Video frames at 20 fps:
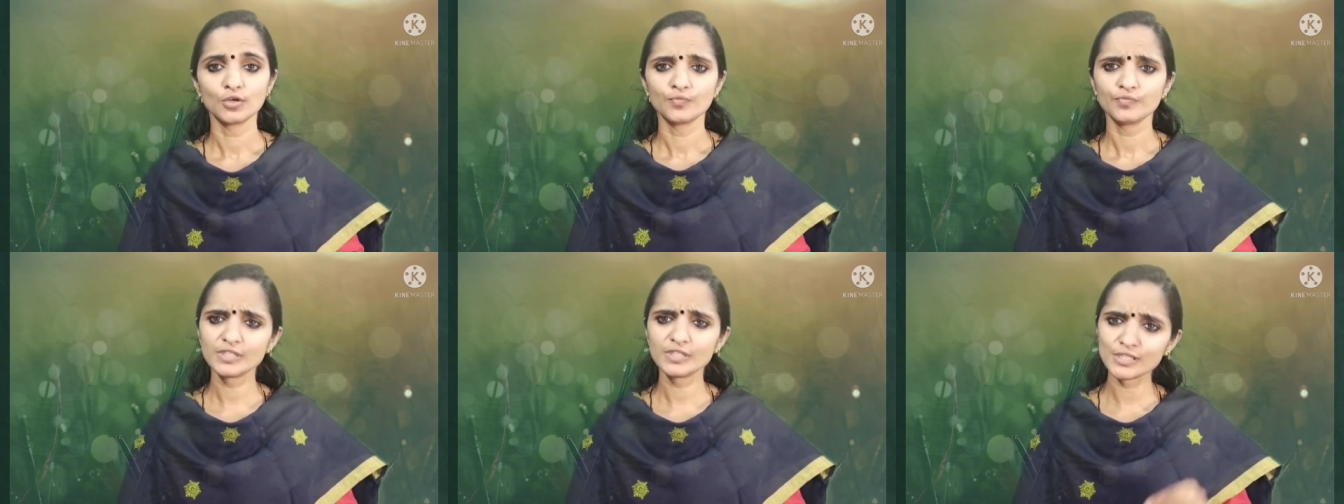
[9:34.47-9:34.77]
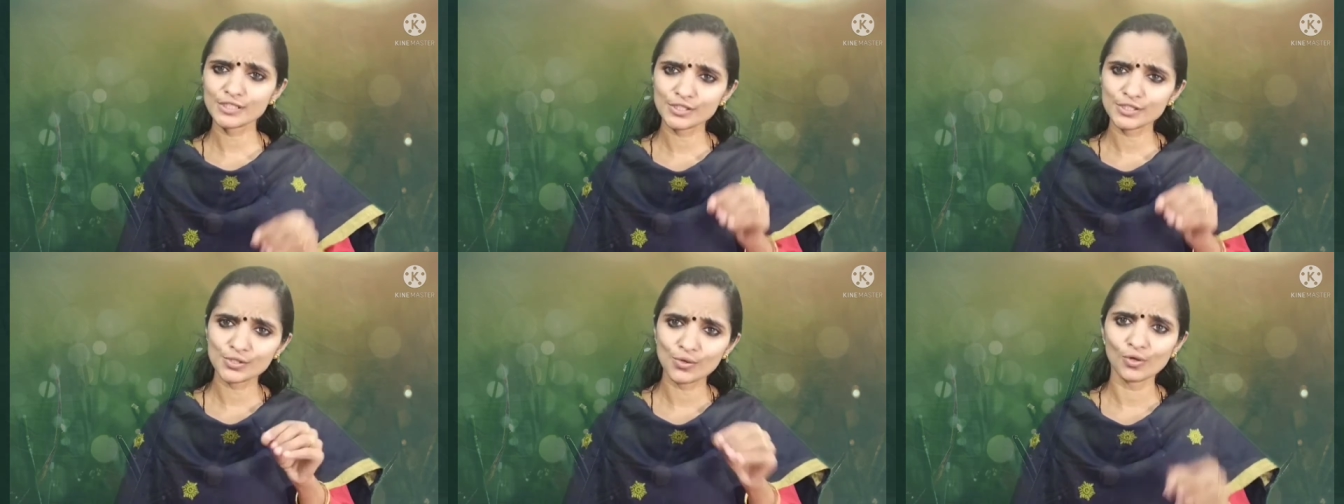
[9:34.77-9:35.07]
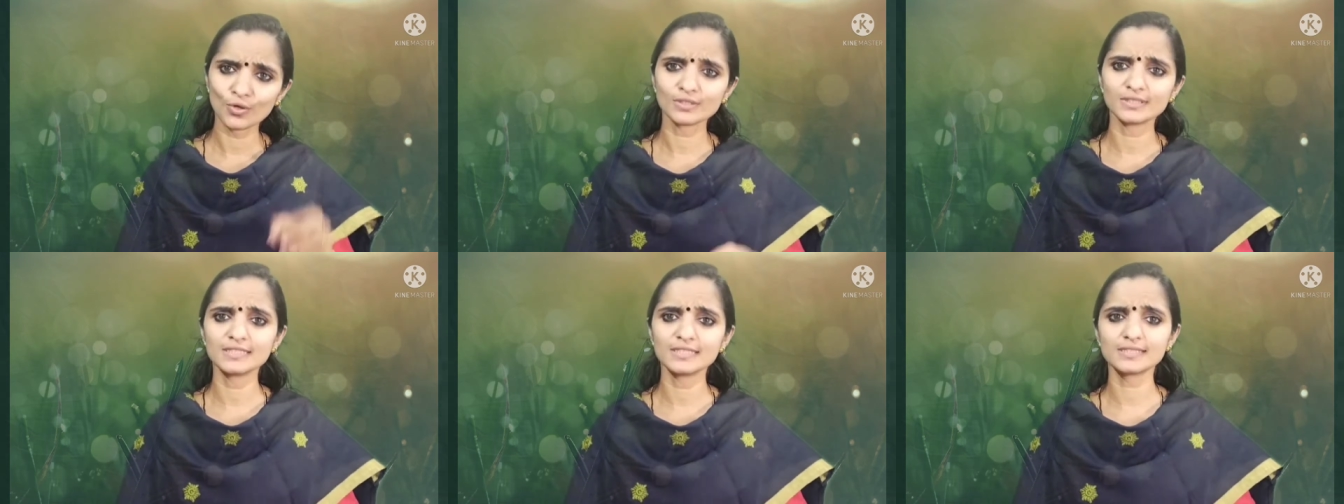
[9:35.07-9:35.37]
which
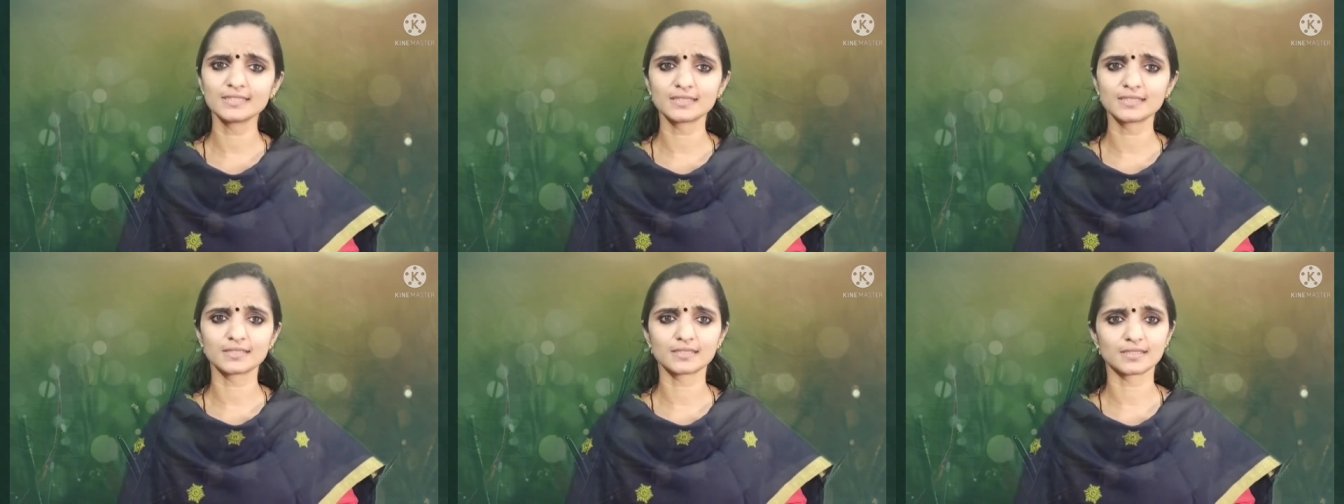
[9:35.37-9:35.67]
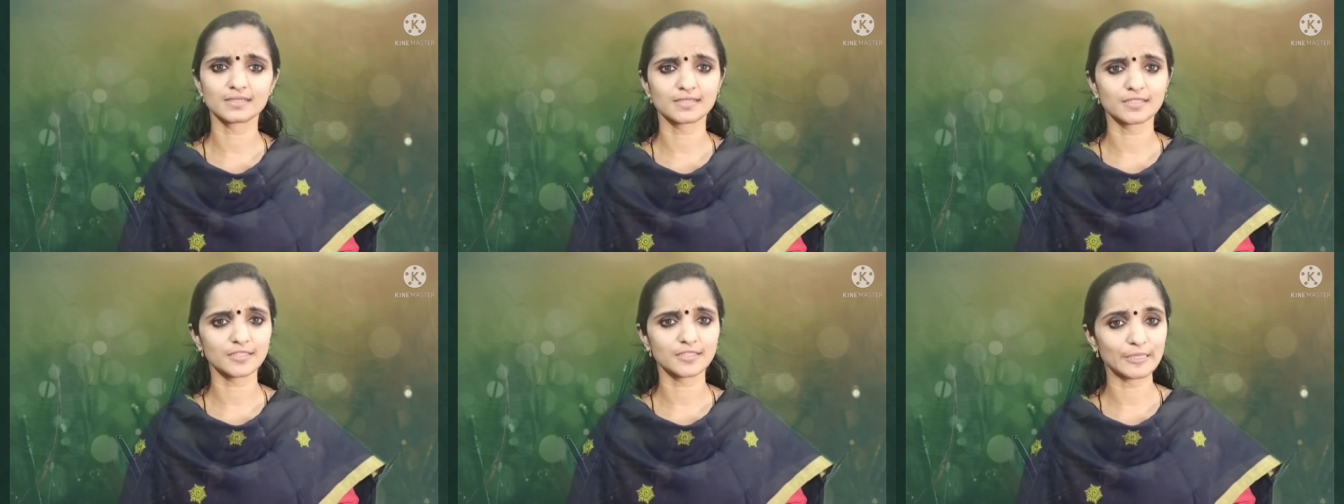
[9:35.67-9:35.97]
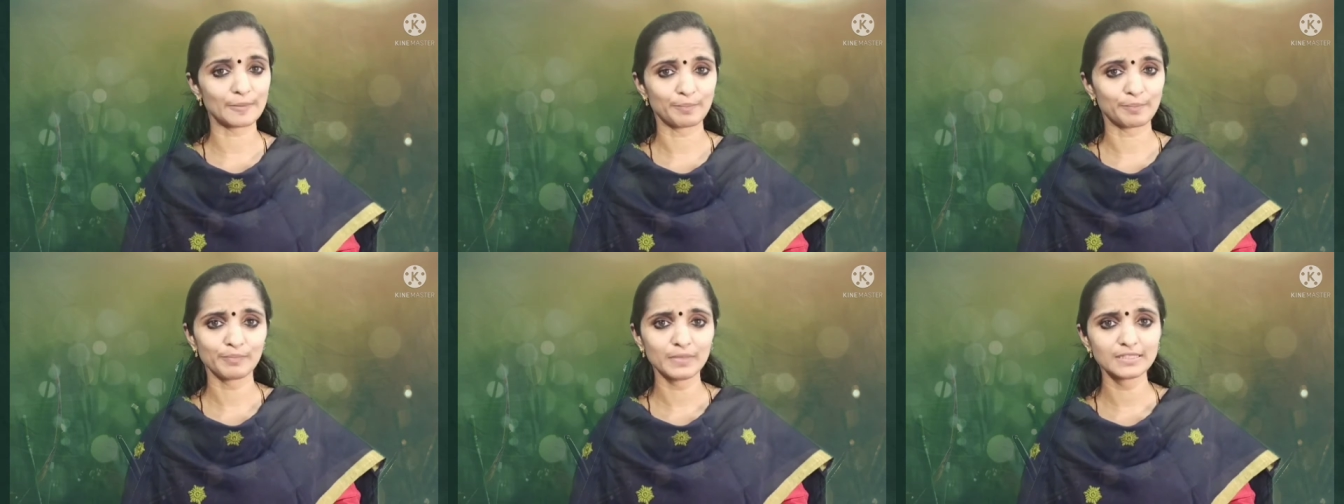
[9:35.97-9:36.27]
showed the
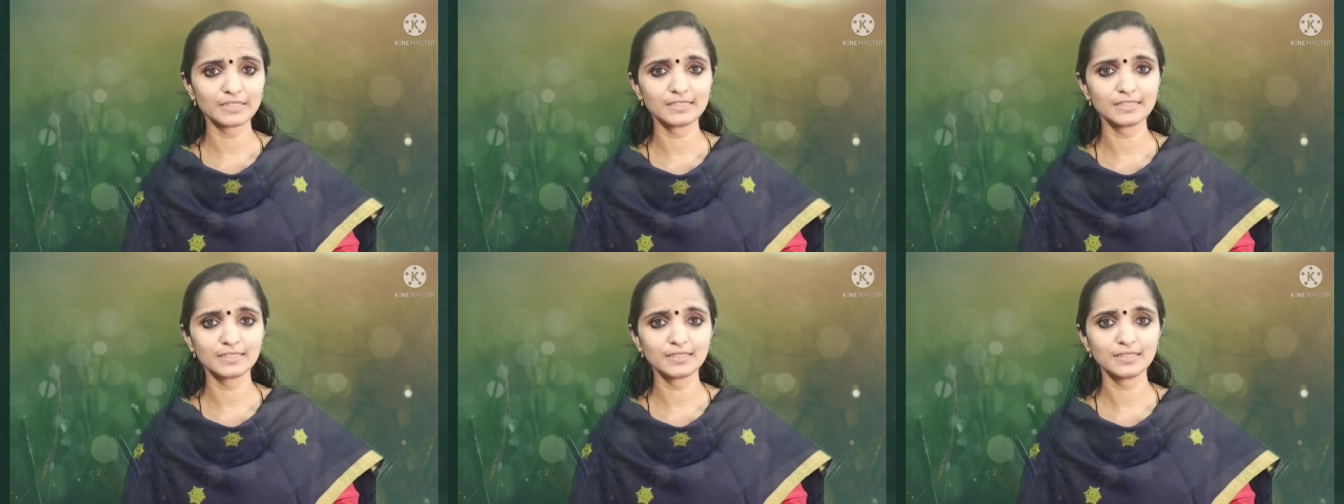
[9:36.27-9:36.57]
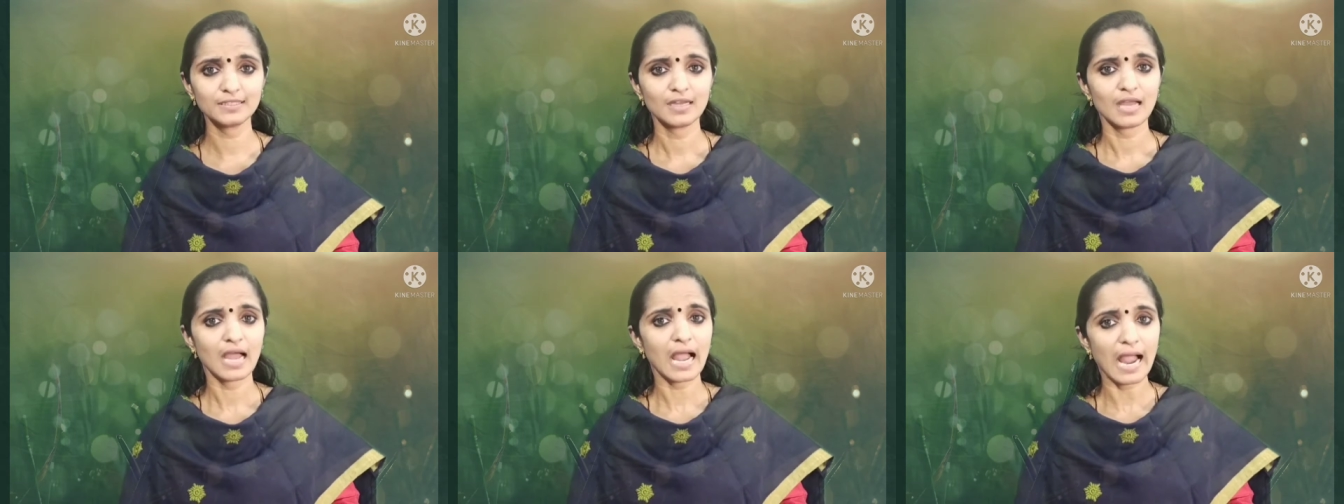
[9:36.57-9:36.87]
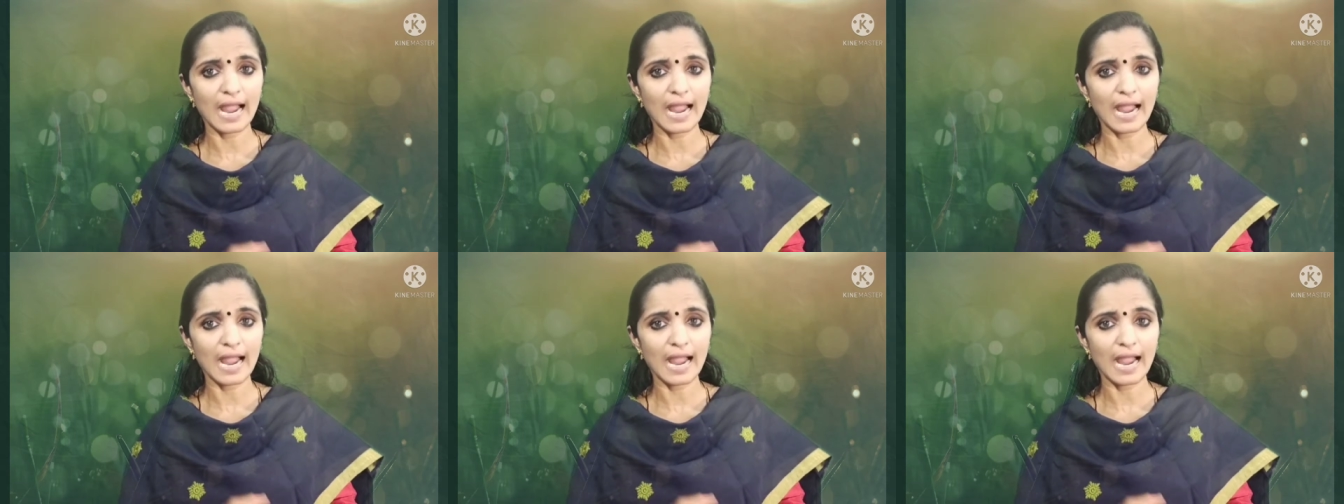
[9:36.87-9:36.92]
stepmother